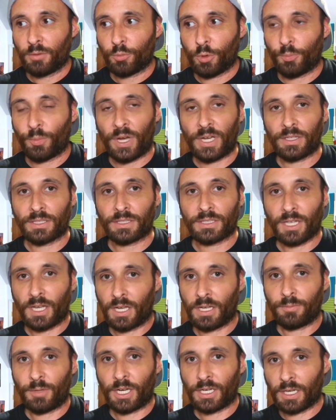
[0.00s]
but by the
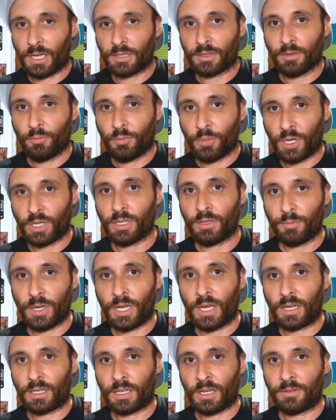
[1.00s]
time I got the money
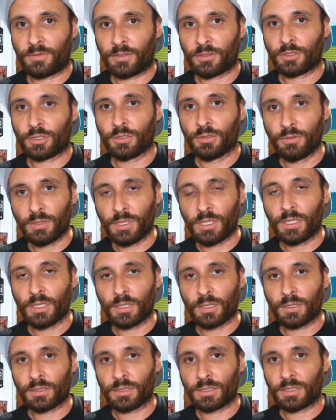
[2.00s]
back after 2
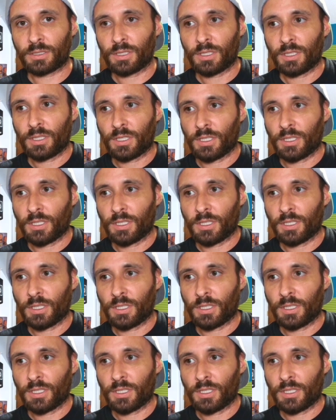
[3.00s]
years,